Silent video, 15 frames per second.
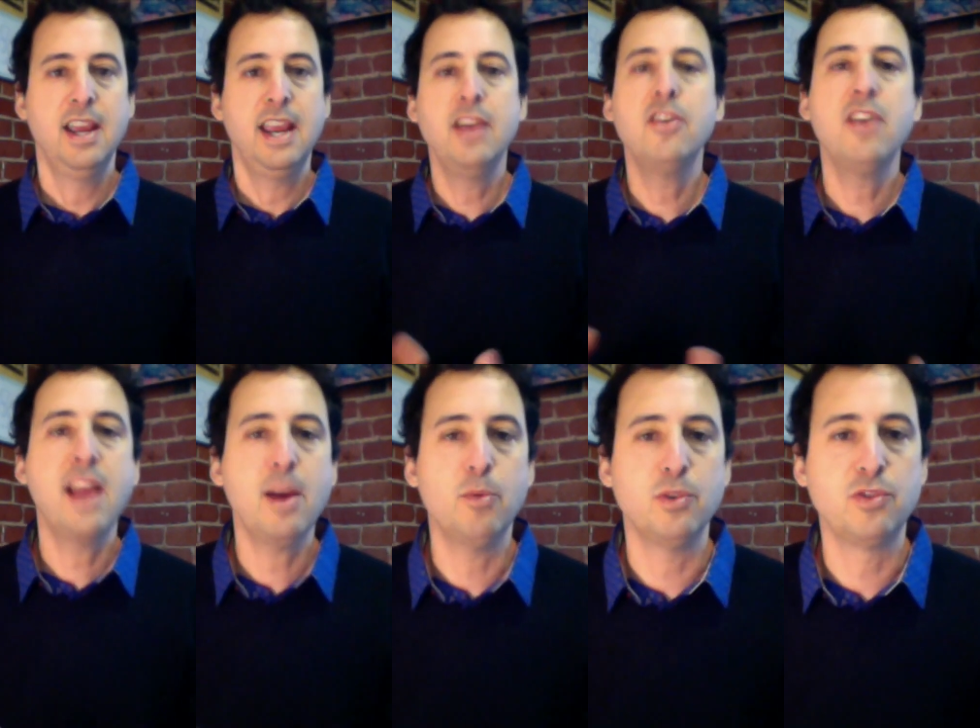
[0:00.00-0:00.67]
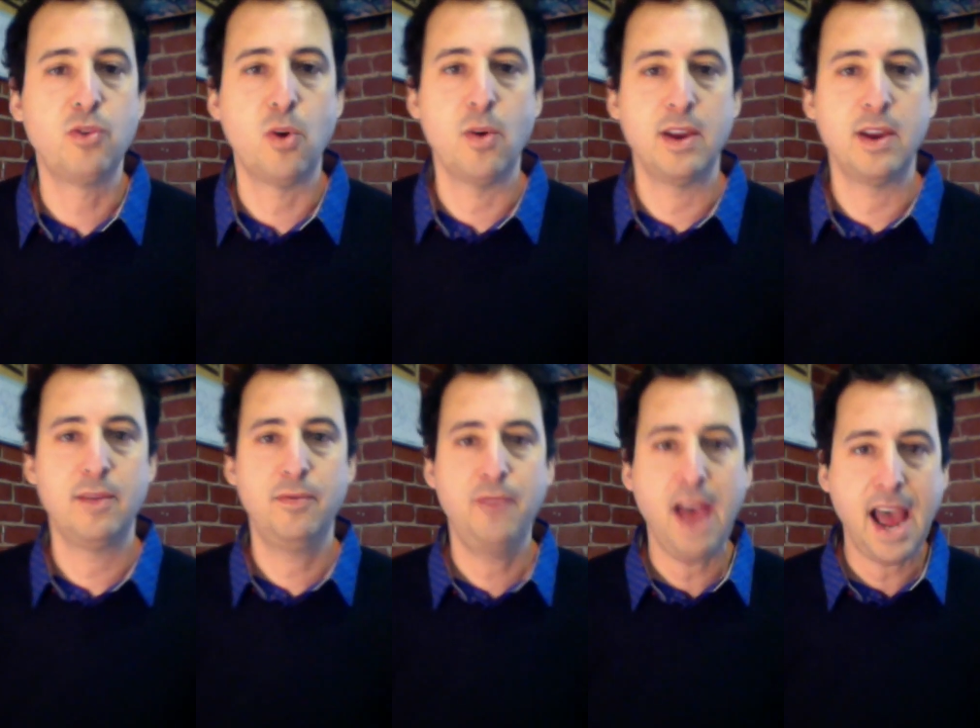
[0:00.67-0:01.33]
Internet was
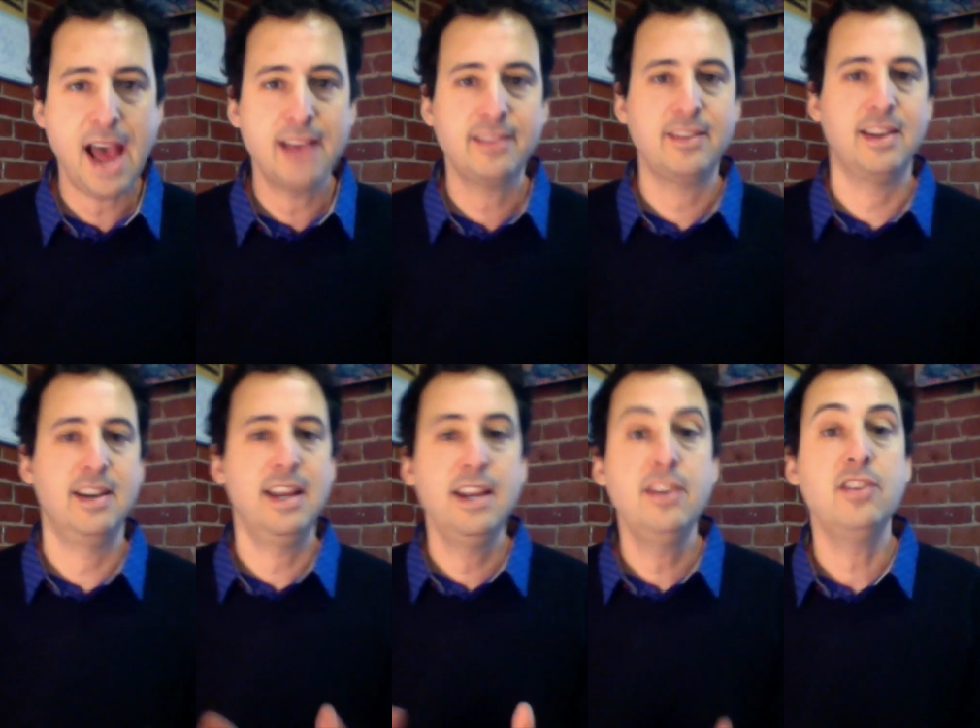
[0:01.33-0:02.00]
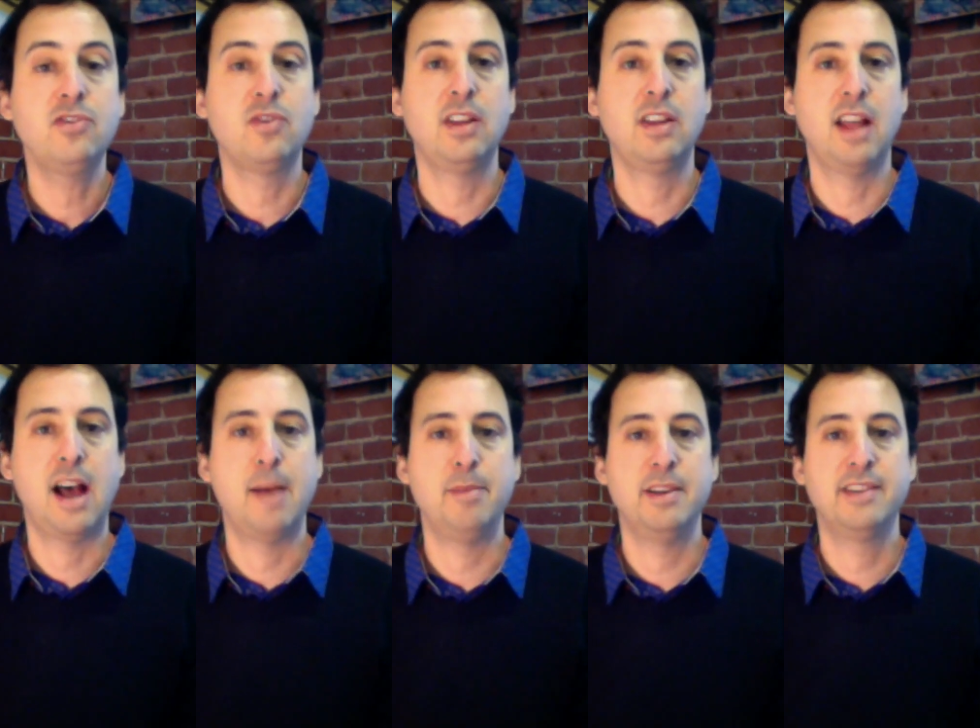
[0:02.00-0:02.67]
growing fast, and industry
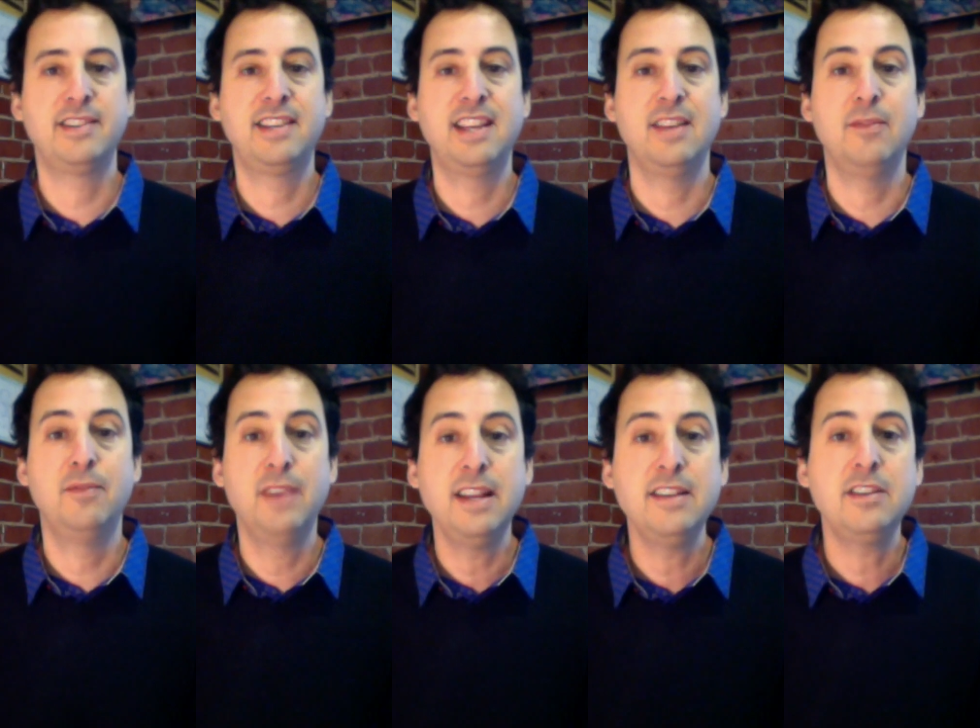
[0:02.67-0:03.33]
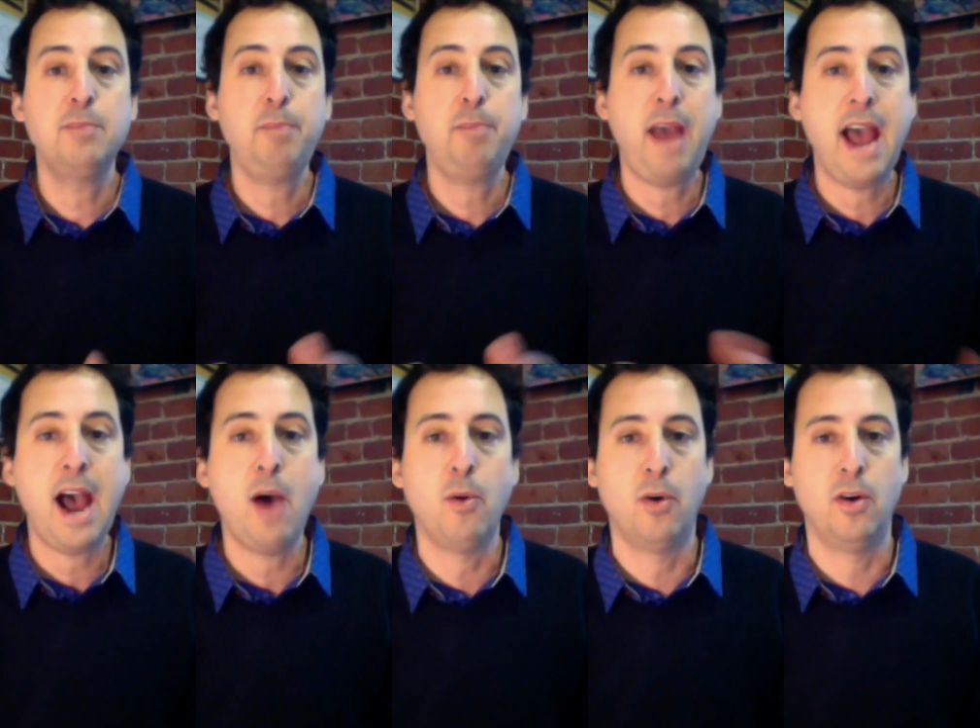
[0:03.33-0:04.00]
lobbyists convinced
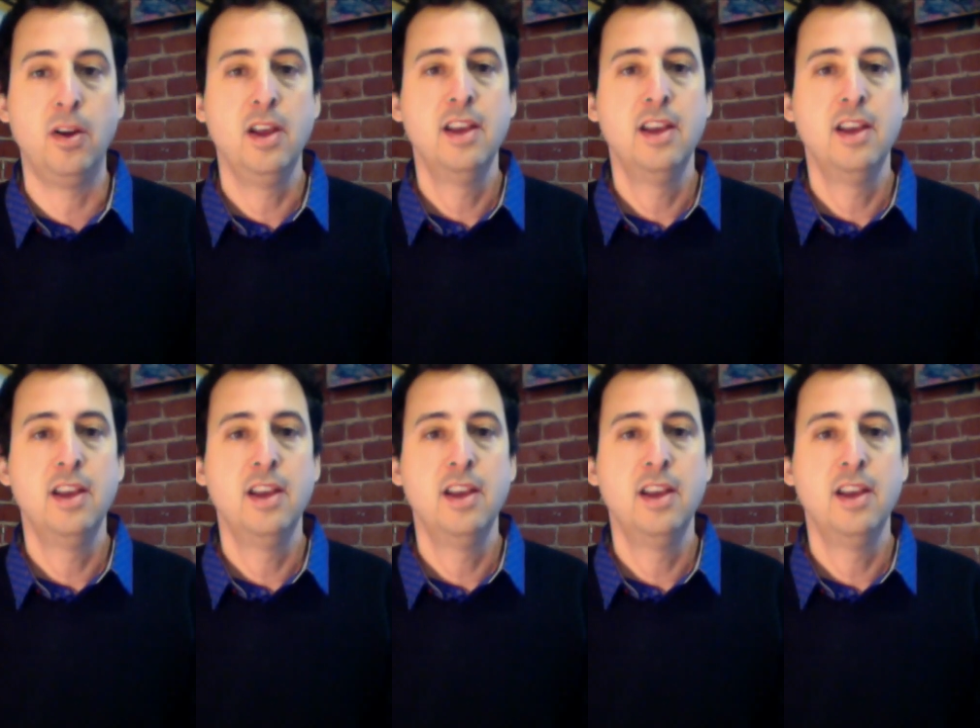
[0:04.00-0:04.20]
Powell